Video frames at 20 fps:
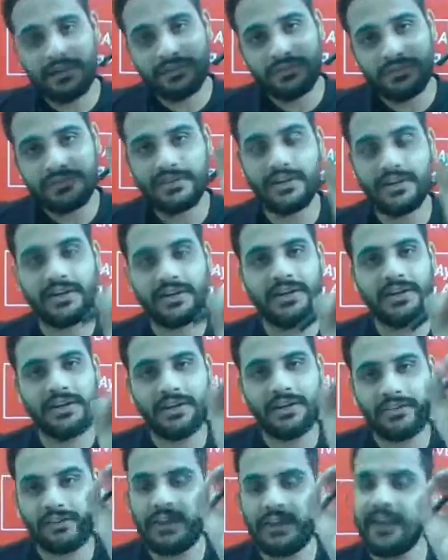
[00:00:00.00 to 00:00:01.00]
So circle
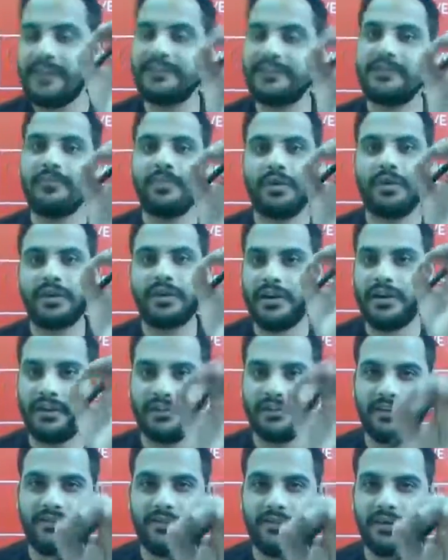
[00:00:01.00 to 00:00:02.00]
is as important
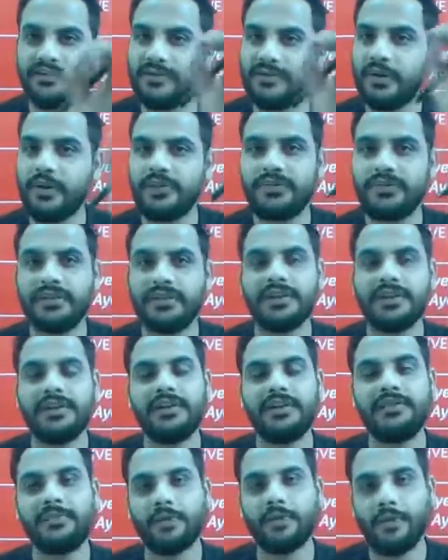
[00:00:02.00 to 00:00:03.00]
as it was because
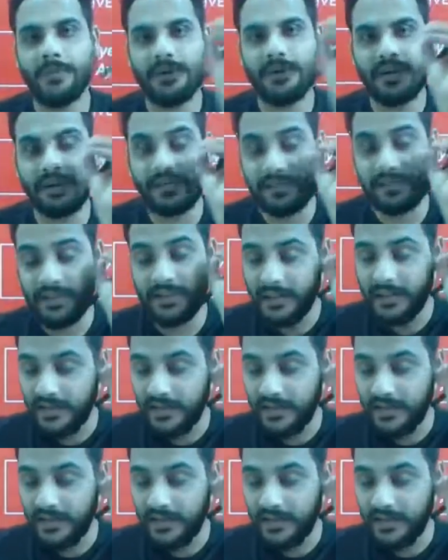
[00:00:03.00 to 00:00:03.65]
circles properties